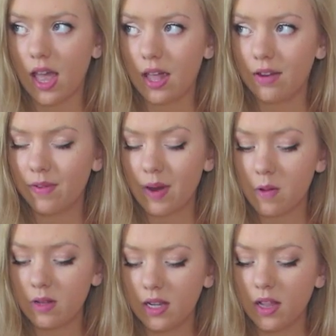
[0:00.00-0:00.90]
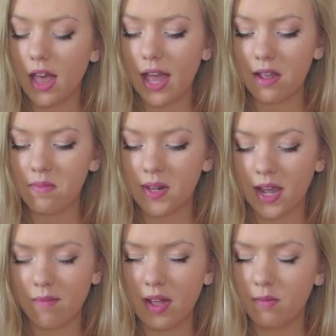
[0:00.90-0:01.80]
And from now until then, I mean,
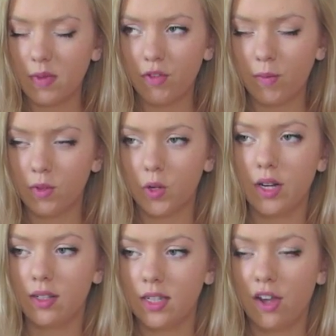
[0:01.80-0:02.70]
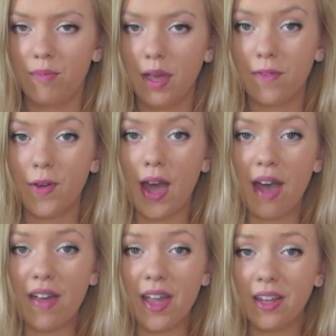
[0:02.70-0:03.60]
I have like my room tour and stuff, but if you
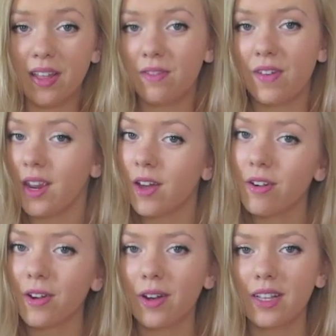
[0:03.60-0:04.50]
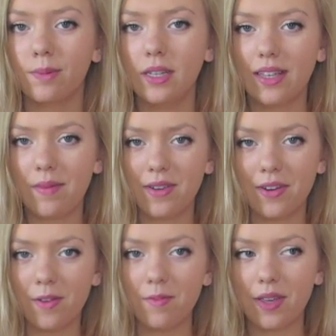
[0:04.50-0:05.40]
have any like video requests, please let me
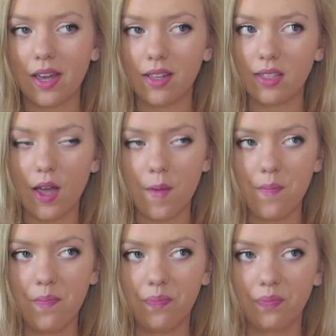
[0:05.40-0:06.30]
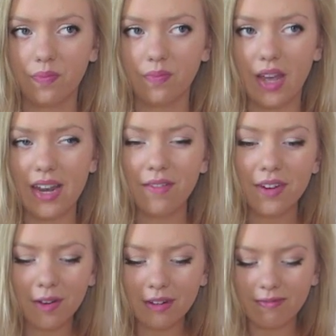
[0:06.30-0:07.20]
know, because I never
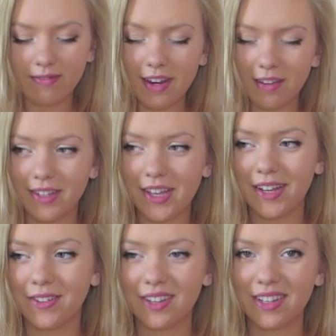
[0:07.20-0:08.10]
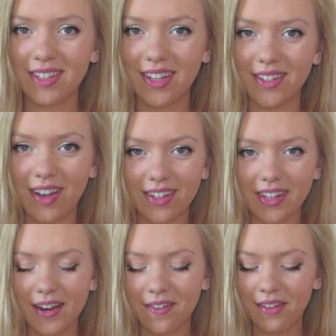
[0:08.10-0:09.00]
know what videos you guys want to see, so I
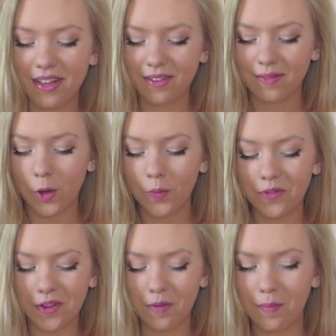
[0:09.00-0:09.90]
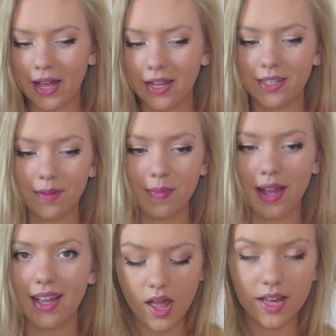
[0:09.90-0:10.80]
just kind of like hope for the best.
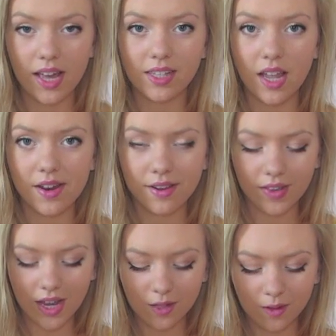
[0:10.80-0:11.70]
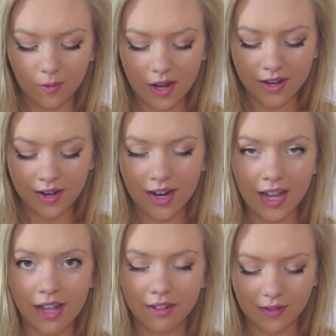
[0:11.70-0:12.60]
But in case any of you guys were wondering,
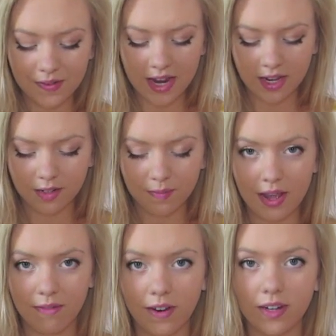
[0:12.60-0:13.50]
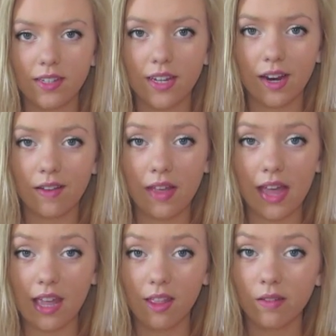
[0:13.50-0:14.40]
I just finished my first year of
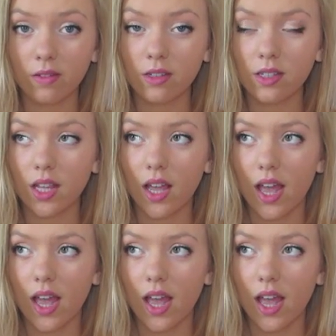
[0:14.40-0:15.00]
A-levels.